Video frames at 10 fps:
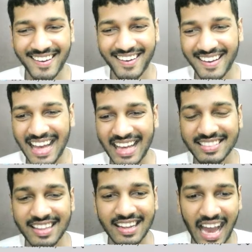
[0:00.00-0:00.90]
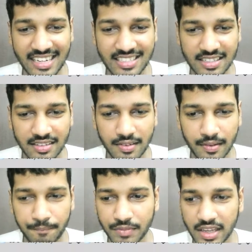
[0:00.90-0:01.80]
and the light
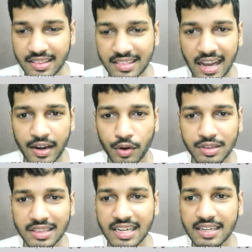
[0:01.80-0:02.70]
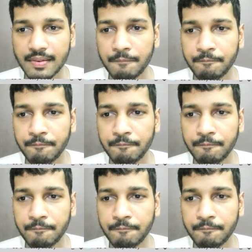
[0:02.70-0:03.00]
inside, outside.